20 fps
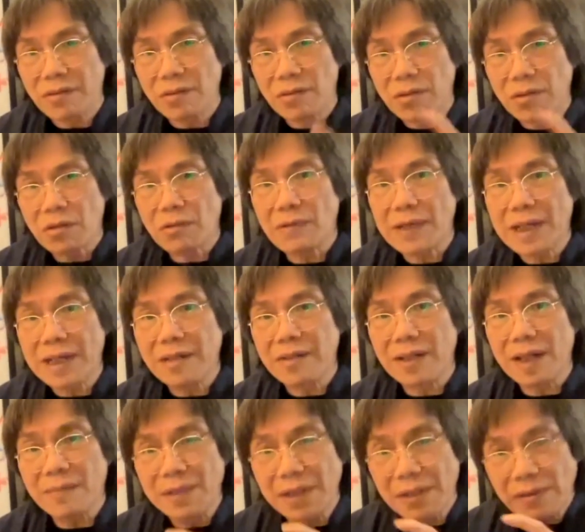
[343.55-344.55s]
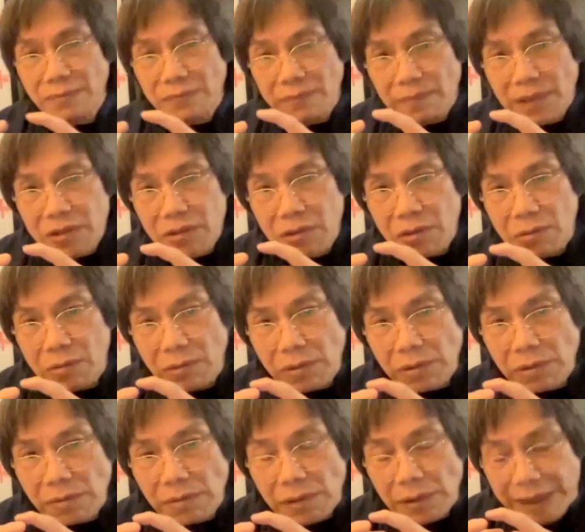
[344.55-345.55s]
The squeeze, that means muscle,
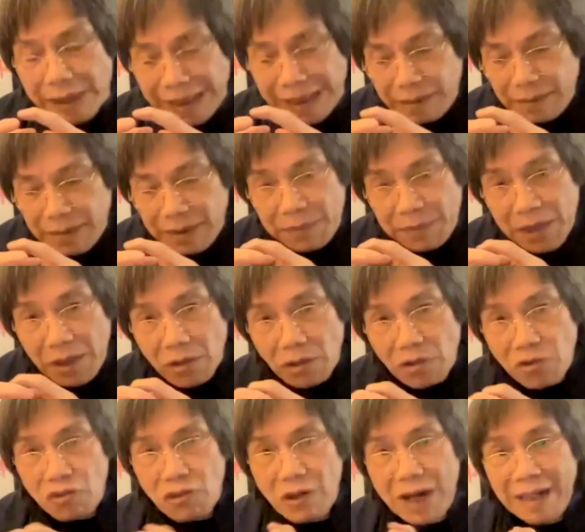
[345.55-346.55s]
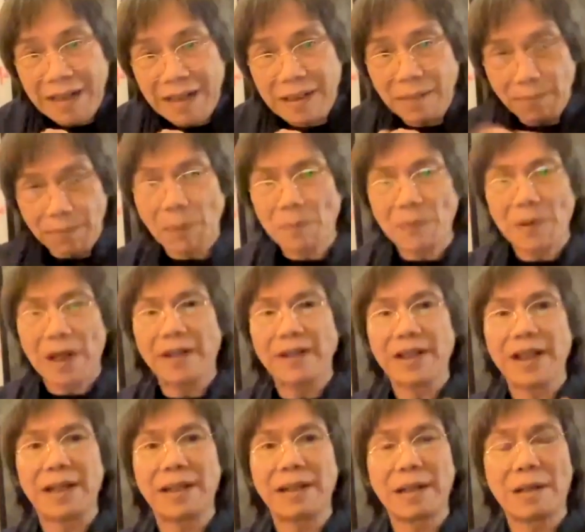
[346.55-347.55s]
the ligament being contracted, and
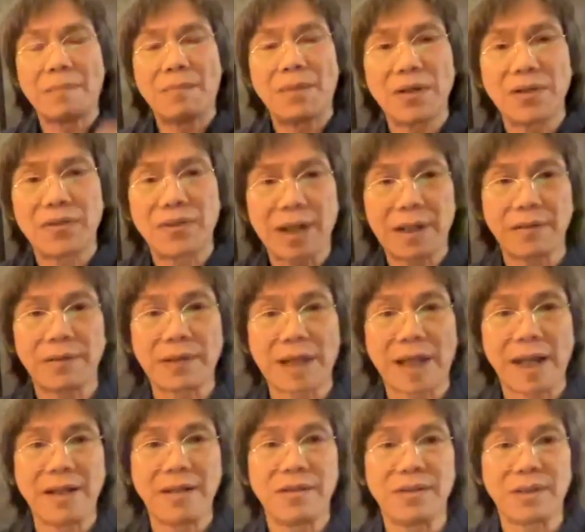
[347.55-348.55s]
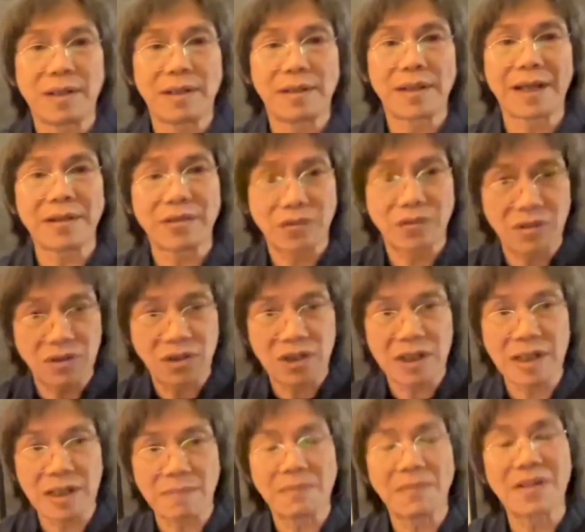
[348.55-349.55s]
then it bursts out the energy. That's the
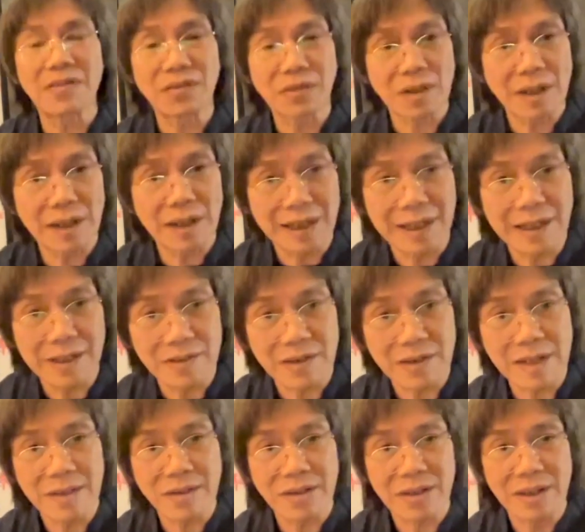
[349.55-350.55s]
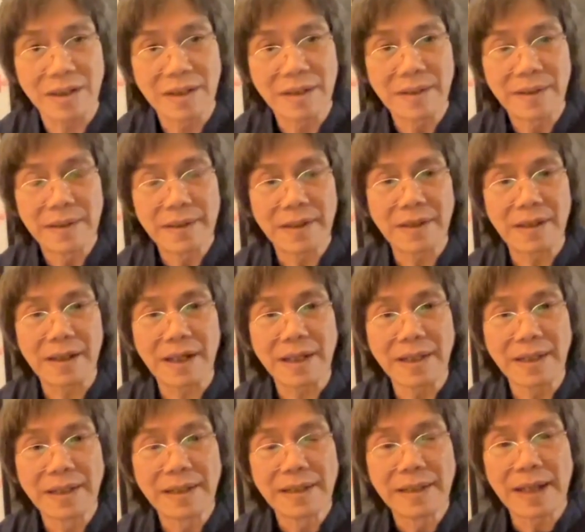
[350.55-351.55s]
chi, muscularly as energy.
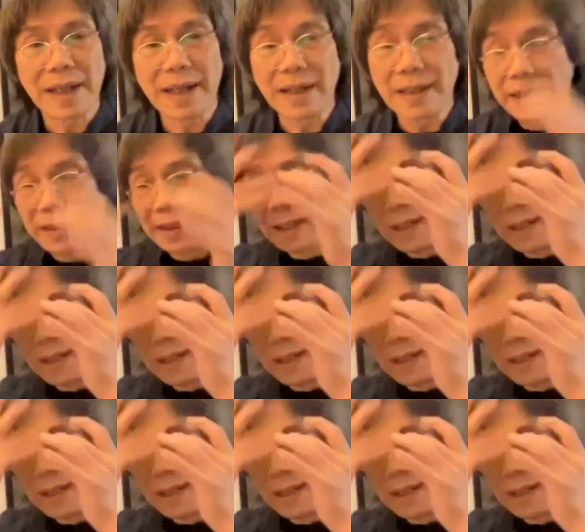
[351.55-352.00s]
Okay, yeah.